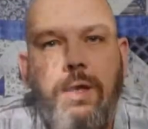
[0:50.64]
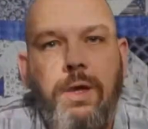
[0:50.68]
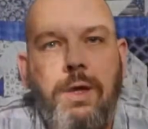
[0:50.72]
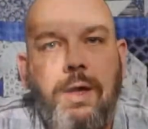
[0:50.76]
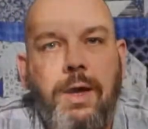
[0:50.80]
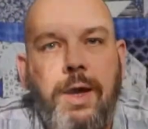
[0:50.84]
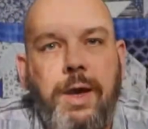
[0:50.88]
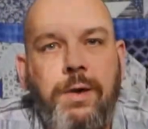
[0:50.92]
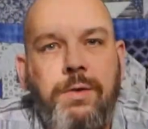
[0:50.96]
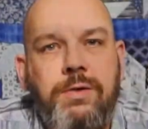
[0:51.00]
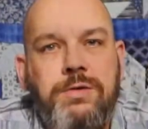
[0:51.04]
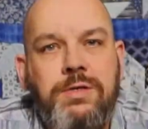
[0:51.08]

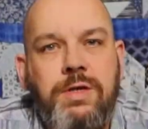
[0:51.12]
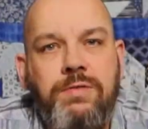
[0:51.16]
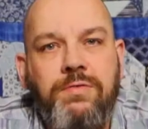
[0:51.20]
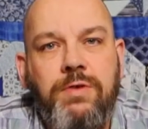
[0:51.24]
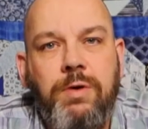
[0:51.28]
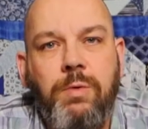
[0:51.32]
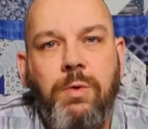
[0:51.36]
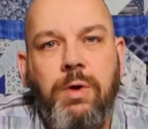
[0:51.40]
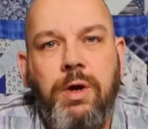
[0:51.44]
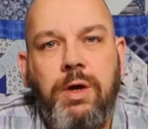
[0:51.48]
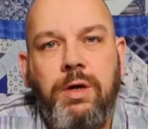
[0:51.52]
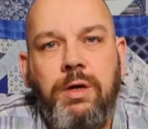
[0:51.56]
How is
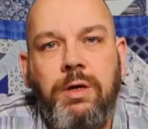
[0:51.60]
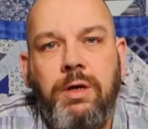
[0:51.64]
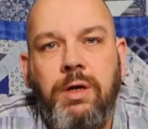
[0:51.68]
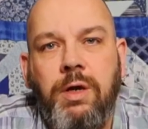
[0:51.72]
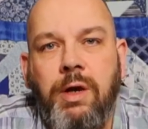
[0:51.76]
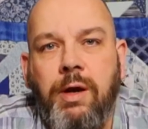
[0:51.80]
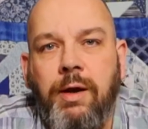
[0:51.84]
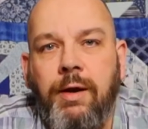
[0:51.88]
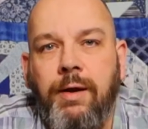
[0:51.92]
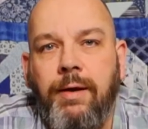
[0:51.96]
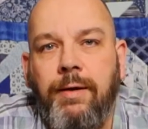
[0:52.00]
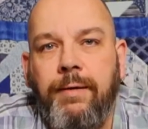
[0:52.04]
everyone?
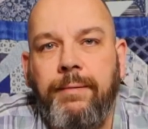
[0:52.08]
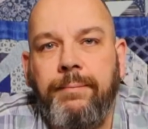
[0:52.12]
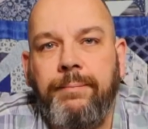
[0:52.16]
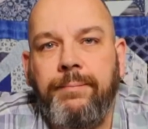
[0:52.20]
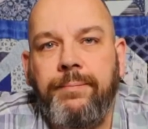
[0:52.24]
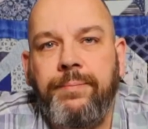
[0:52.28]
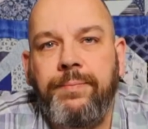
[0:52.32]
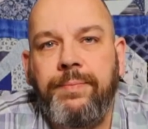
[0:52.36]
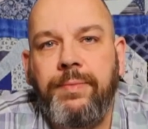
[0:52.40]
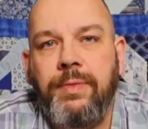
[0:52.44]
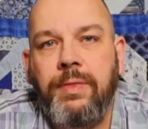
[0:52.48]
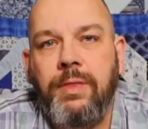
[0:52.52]

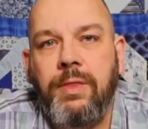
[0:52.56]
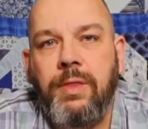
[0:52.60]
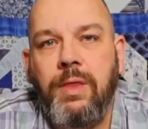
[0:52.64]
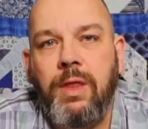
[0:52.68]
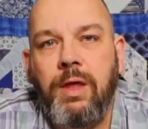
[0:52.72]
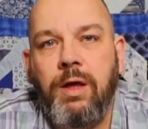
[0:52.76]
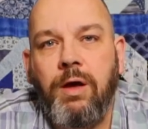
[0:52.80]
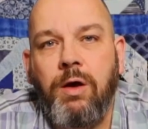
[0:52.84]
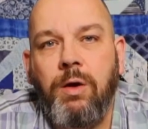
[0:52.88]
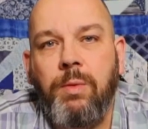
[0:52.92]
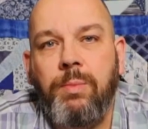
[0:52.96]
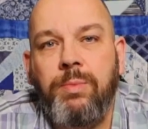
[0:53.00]

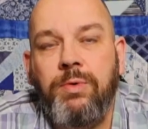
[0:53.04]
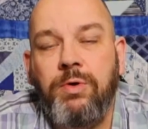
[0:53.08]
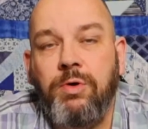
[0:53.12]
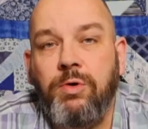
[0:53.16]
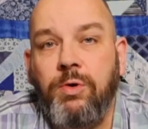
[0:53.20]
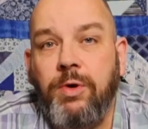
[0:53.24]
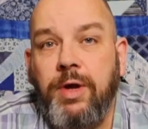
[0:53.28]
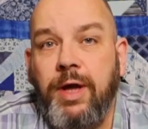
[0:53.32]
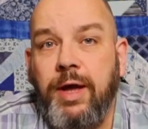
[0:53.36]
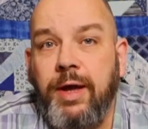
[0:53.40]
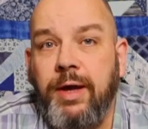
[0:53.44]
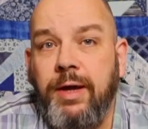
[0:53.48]
I hope
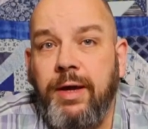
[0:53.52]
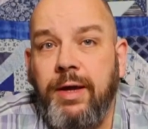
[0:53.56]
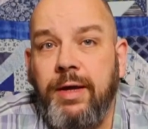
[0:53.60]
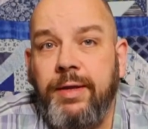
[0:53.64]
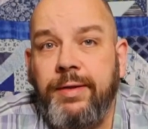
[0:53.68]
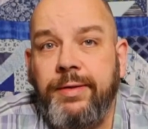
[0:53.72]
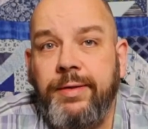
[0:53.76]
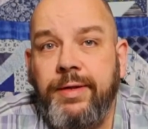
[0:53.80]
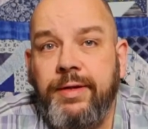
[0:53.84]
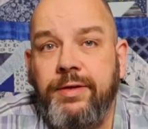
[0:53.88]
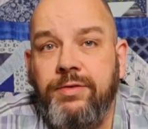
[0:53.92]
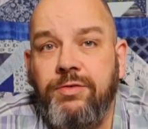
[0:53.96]
you're okay
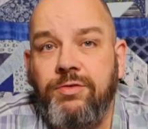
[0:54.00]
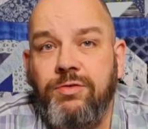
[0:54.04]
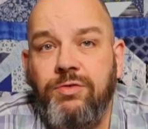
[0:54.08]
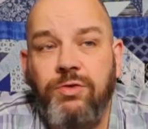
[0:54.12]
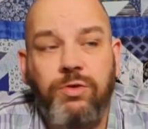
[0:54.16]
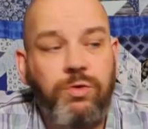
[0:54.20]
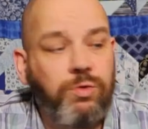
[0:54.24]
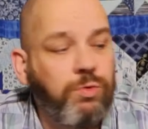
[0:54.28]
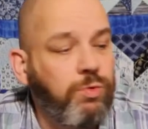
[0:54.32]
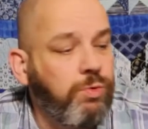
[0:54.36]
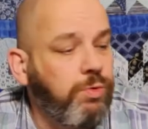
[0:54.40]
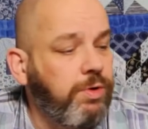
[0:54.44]
and that
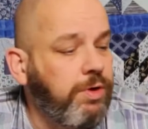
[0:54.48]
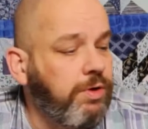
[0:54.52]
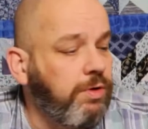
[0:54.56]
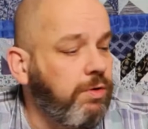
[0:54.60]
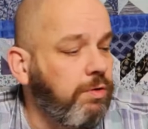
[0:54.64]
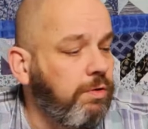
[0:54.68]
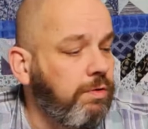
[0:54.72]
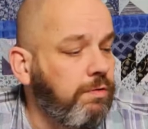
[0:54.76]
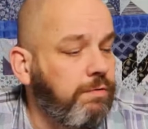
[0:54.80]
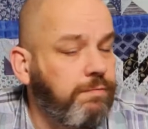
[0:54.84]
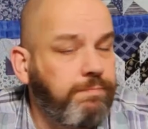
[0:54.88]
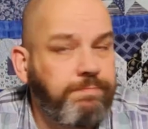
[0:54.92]
you and
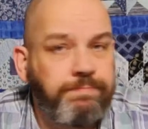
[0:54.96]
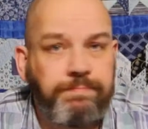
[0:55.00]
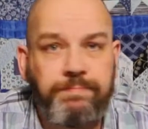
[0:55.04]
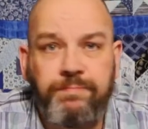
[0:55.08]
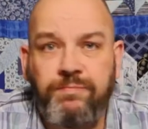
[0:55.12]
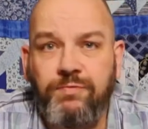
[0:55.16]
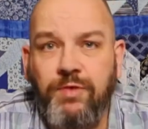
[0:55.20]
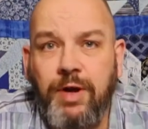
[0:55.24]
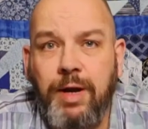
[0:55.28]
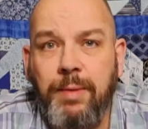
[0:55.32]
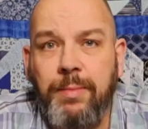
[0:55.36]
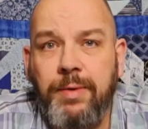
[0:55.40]
your
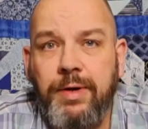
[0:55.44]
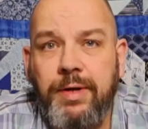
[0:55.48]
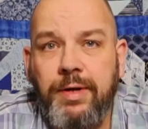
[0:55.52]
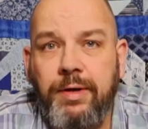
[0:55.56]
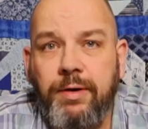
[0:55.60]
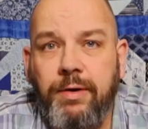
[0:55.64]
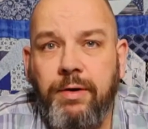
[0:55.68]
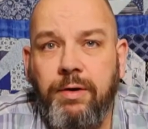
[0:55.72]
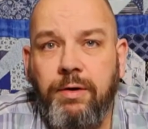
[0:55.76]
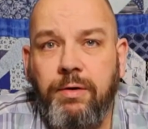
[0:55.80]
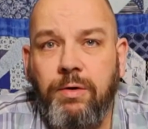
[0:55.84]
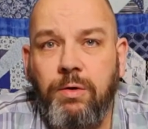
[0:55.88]
family
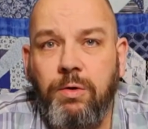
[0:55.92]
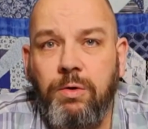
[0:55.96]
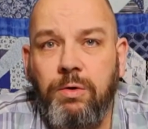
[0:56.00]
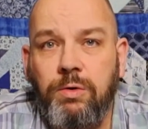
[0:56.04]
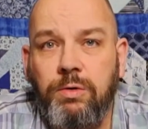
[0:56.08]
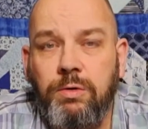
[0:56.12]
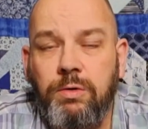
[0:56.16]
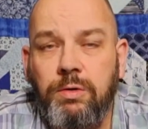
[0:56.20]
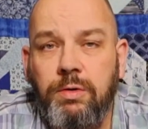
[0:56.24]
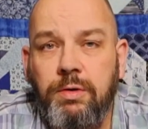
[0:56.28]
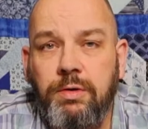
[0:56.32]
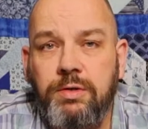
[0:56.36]
are
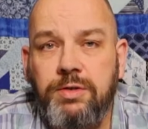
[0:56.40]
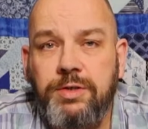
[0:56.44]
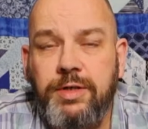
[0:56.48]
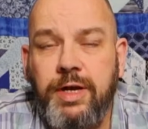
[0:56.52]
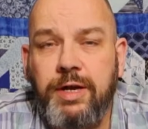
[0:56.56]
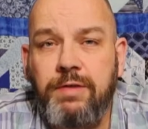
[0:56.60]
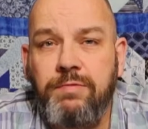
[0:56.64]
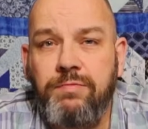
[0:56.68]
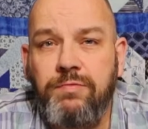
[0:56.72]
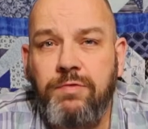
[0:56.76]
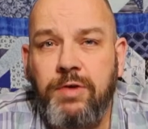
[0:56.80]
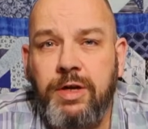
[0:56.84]
all
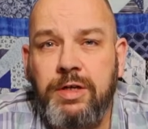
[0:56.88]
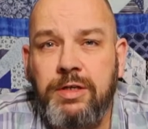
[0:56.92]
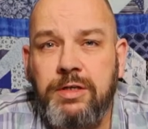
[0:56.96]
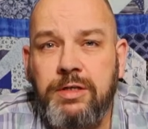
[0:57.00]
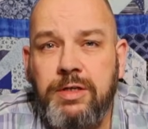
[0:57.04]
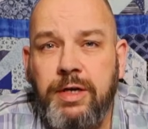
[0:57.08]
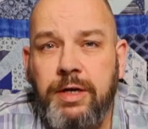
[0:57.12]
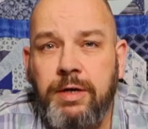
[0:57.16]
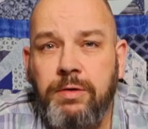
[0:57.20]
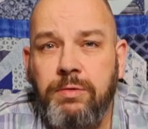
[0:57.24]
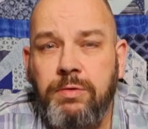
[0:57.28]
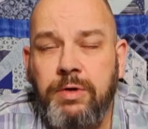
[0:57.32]
safe and
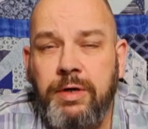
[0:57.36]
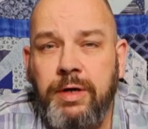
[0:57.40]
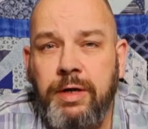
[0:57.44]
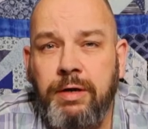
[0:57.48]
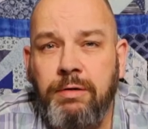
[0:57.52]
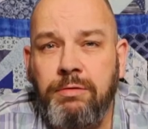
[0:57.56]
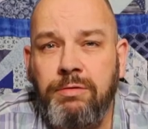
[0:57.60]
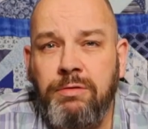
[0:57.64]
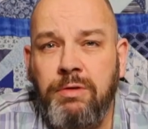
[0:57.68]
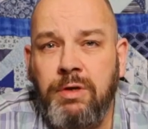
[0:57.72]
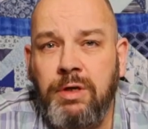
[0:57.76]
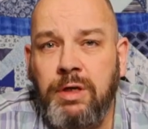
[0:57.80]
sound and
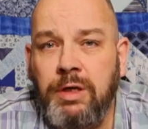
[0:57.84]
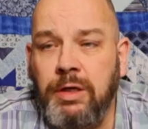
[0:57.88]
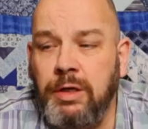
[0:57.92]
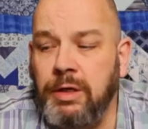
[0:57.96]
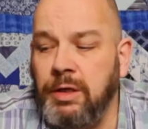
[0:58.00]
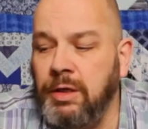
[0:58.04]
healthy.